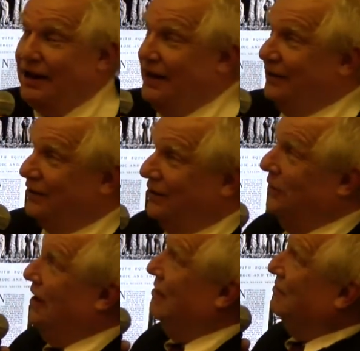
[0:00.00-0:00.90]

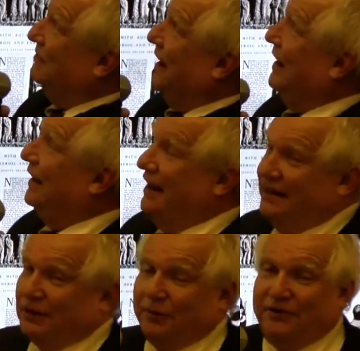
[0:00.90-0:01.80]
including, finally,
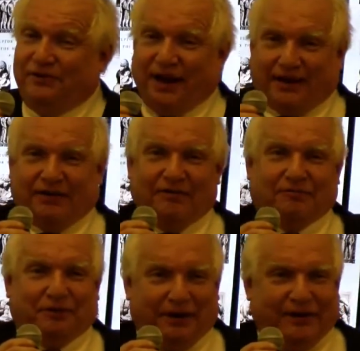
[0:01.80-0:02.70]
the rejected
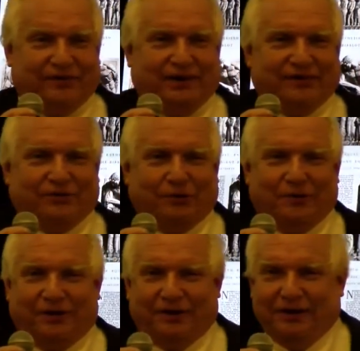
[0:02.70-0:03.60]
freeze
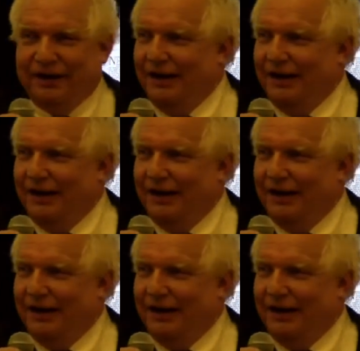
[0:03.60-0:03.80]
disorder